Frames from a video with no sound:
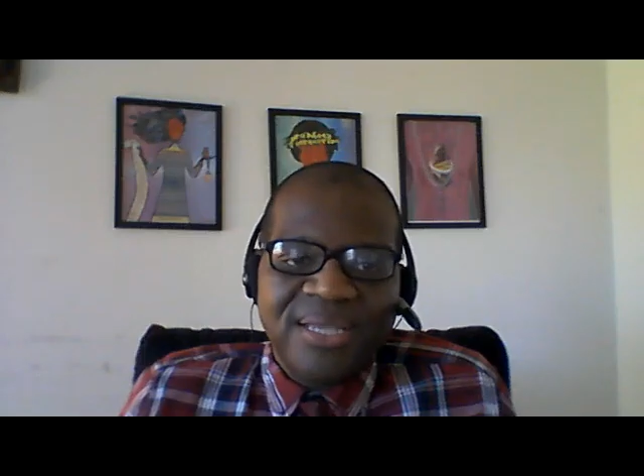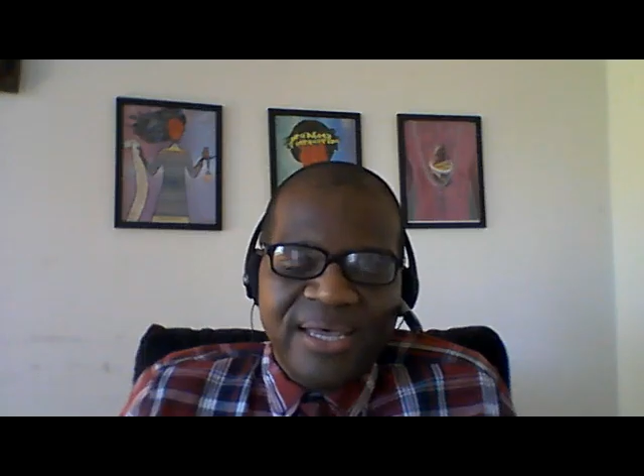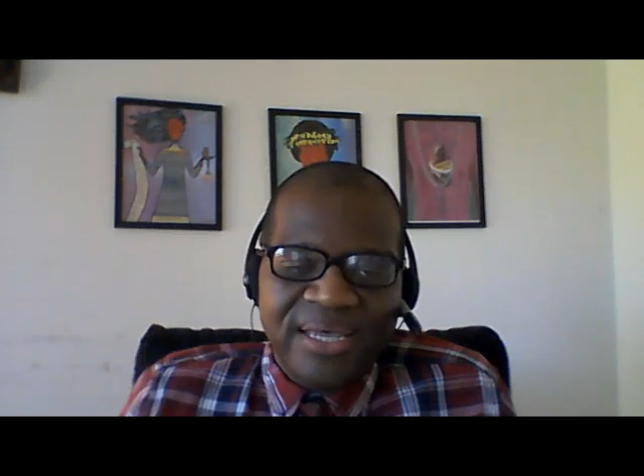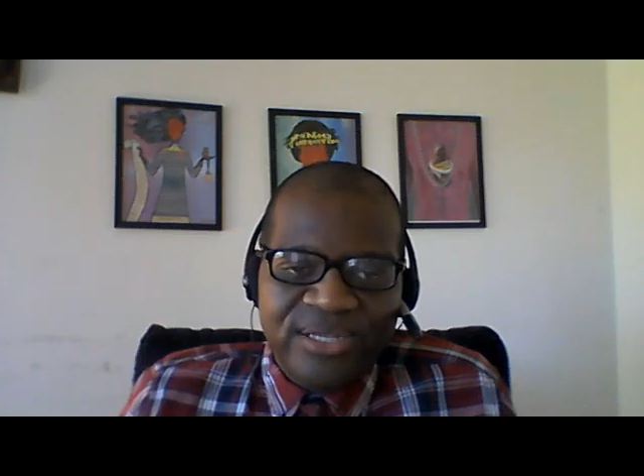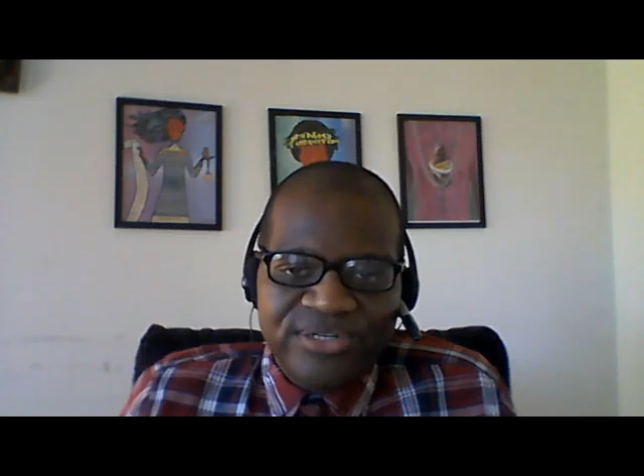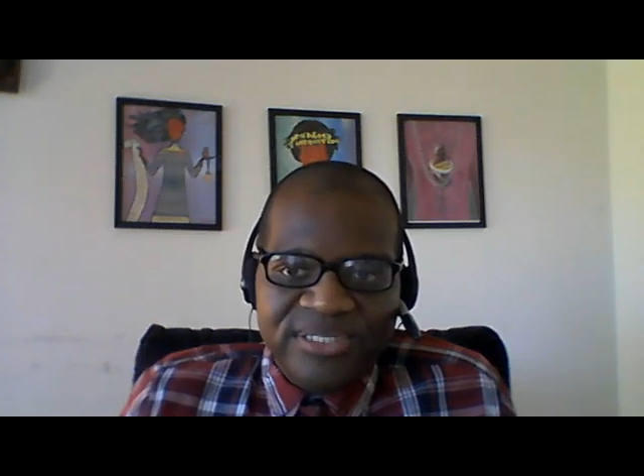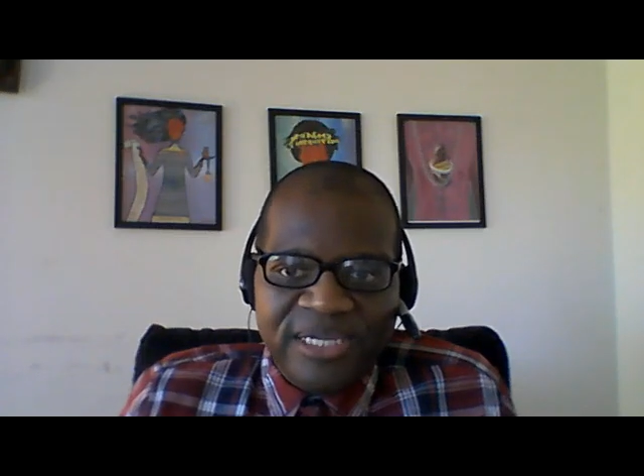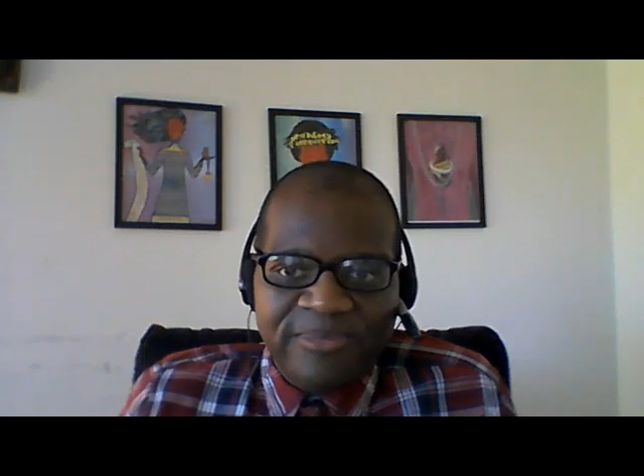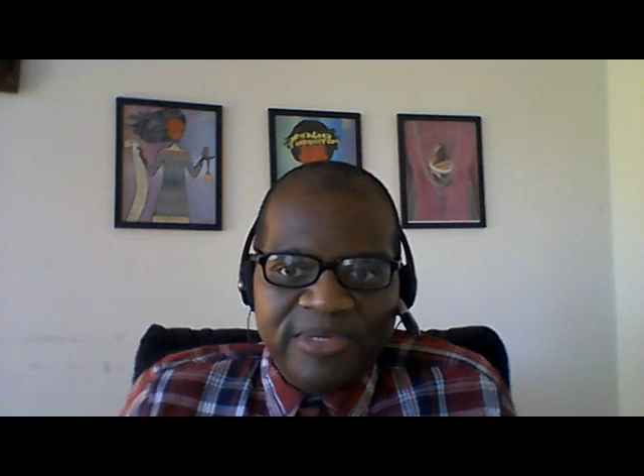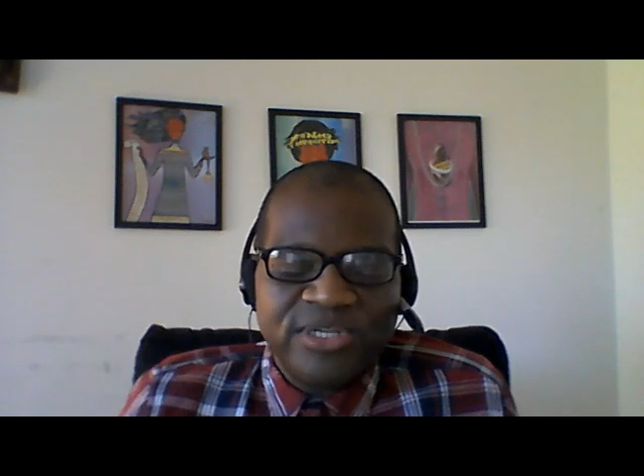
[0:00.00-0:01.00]
I
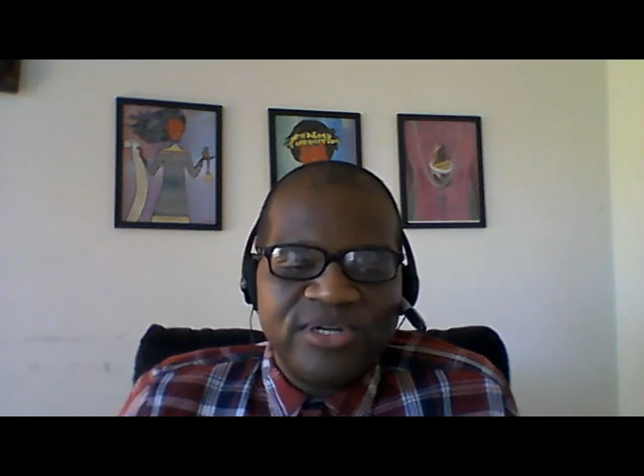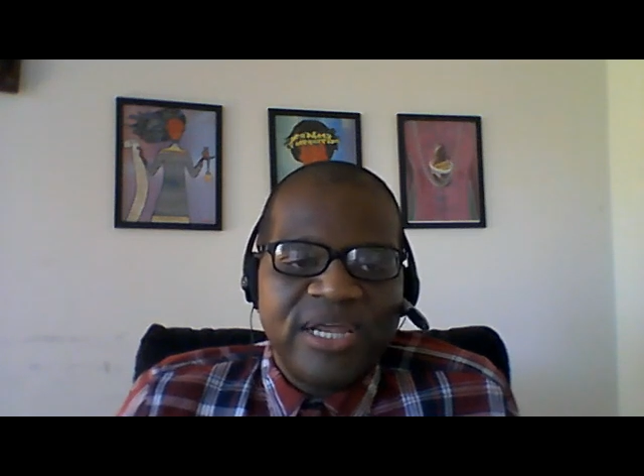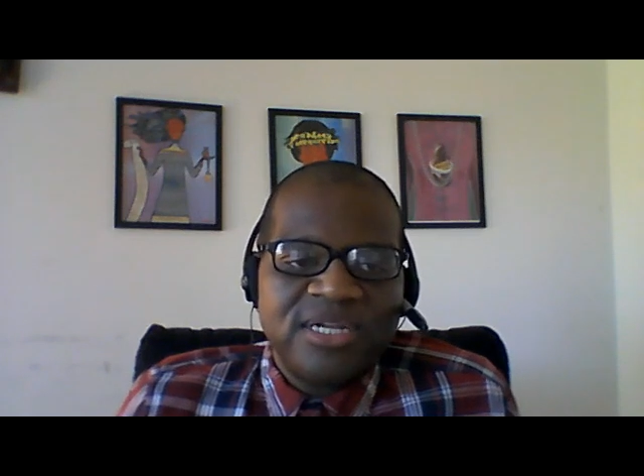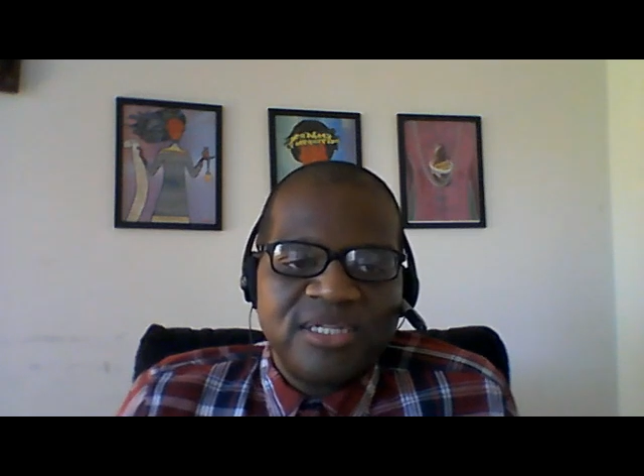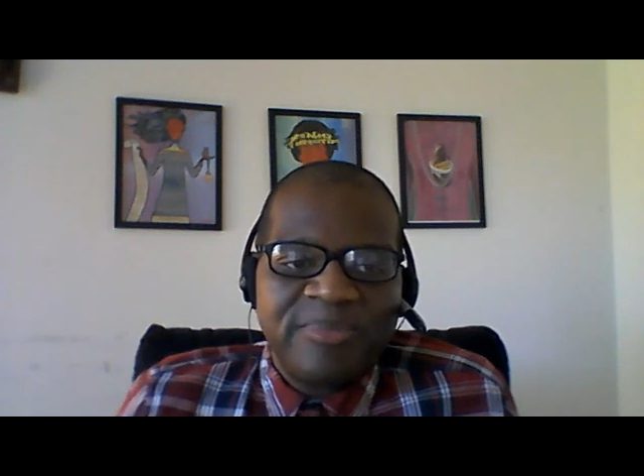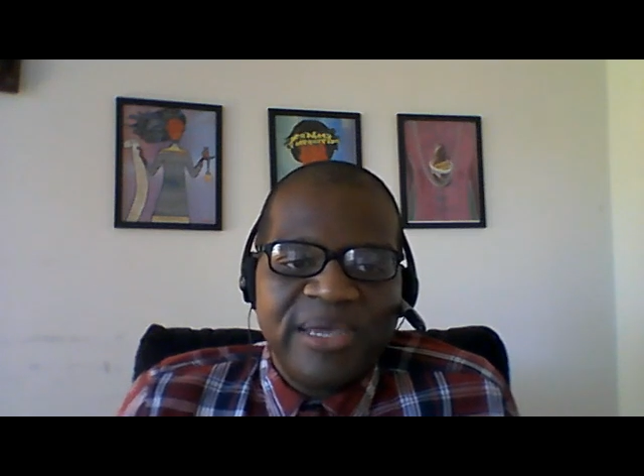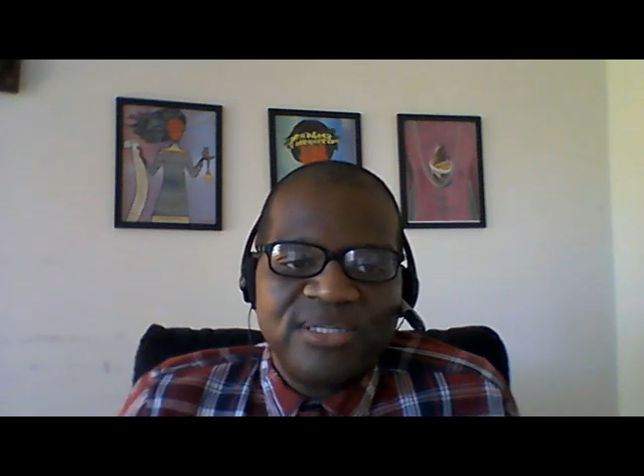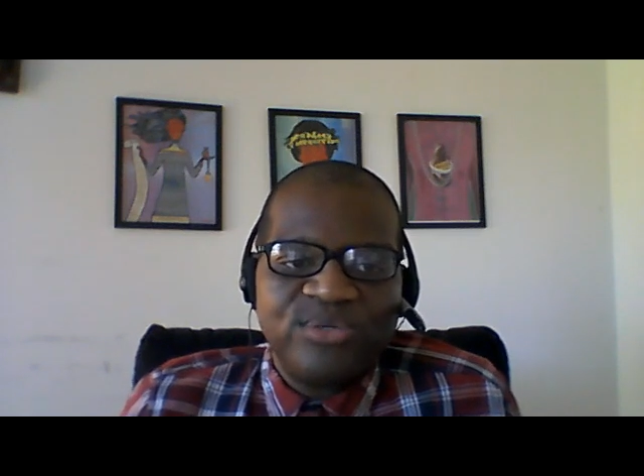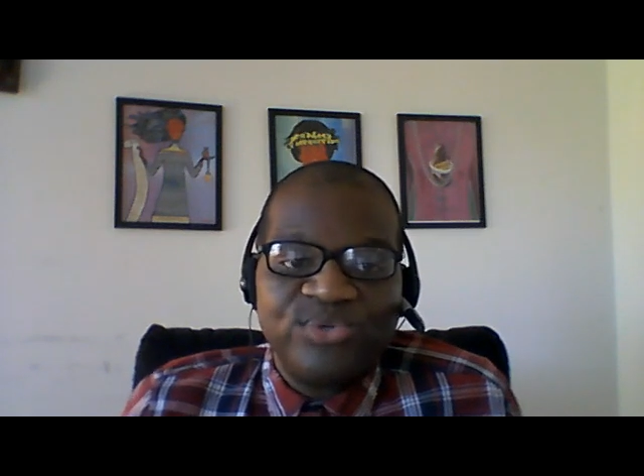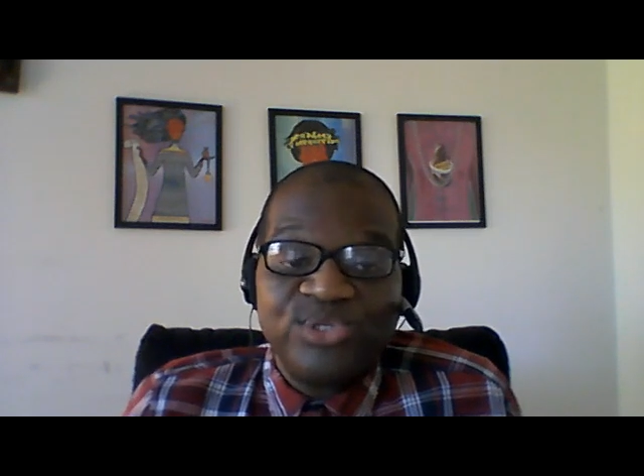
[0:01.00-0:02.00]
understand, but you don't actually pay
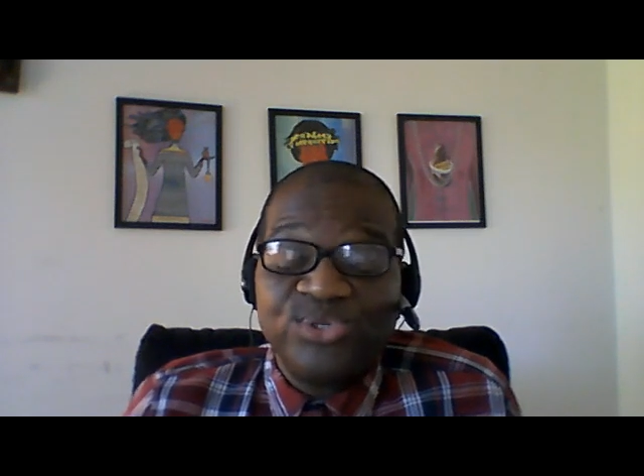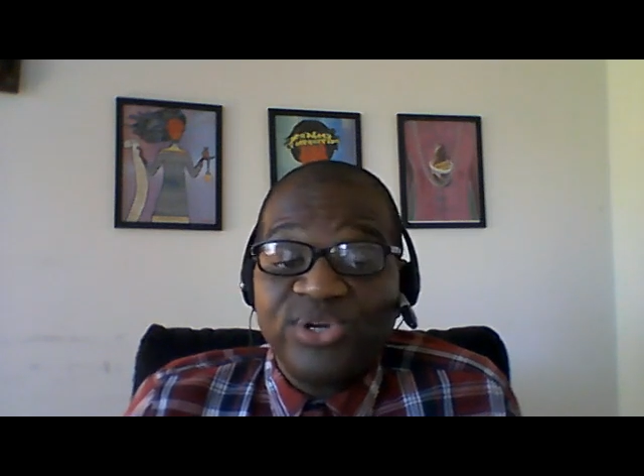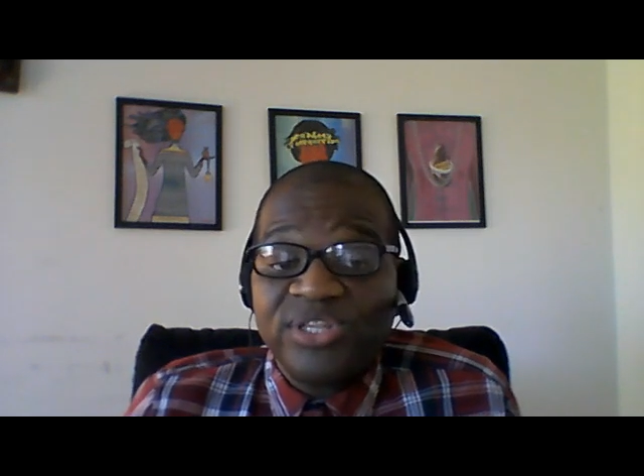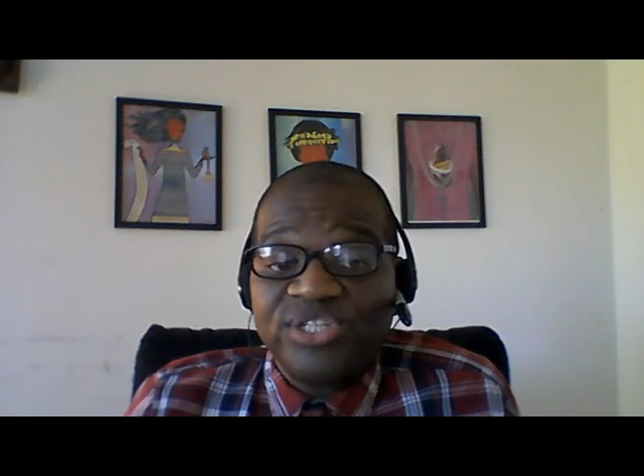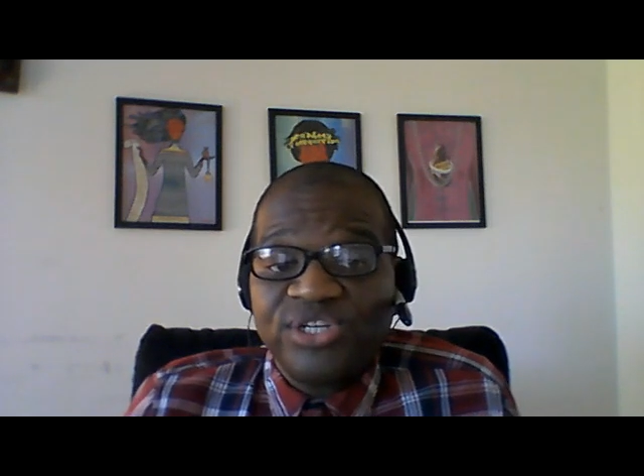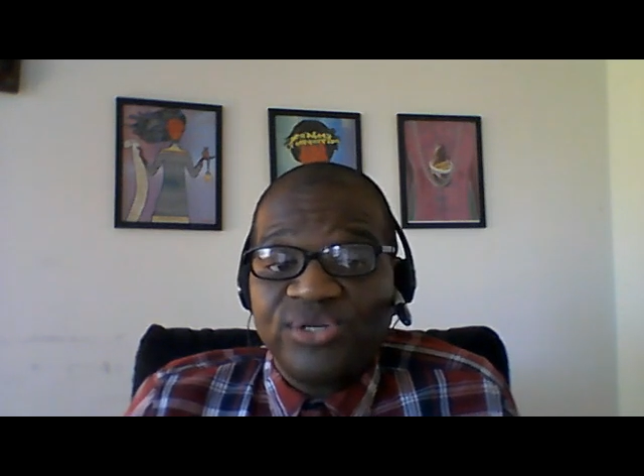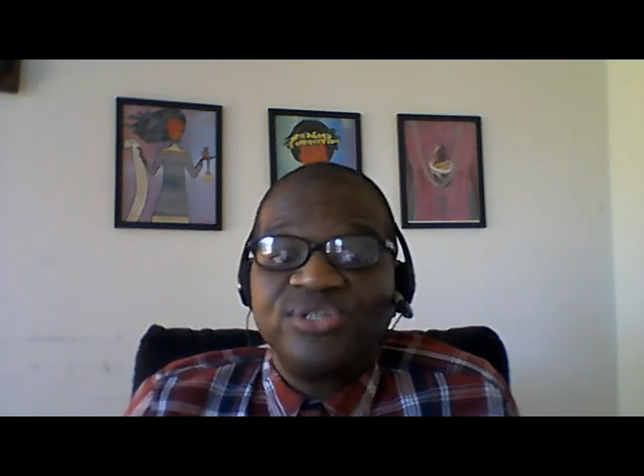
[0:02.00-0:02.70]
to enjoy the show.